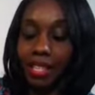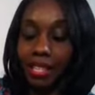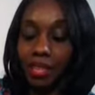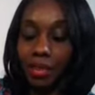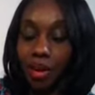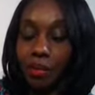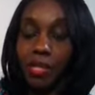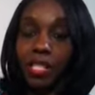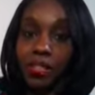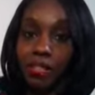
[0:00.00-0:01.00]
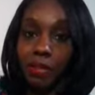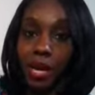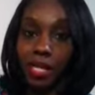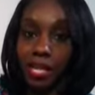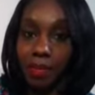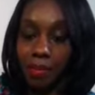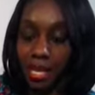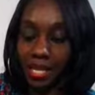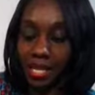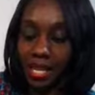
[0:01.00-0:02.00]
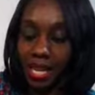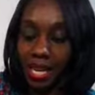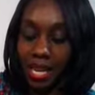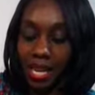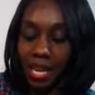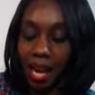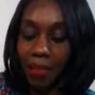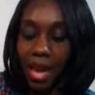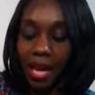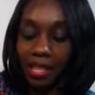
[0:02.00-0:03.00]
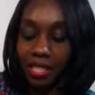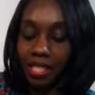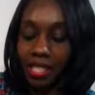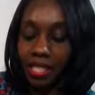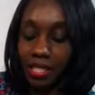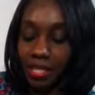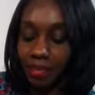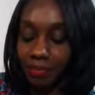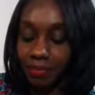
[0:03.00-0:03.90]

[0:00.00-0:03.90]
the cucumber sit for about 10 minutes. Now I'm adding the chili.